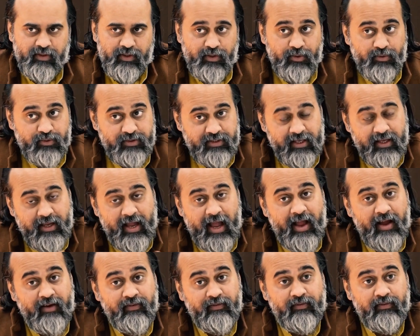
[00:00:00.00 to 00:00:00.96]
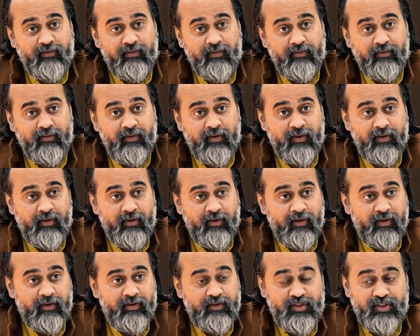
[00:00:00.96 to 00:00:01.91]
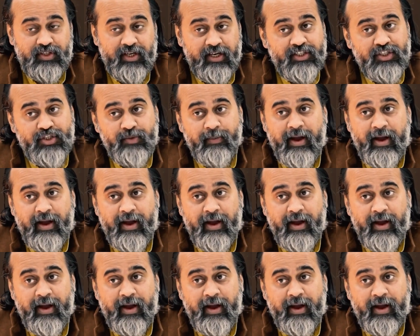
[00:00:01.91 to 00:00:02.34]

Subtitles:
You see, I have changed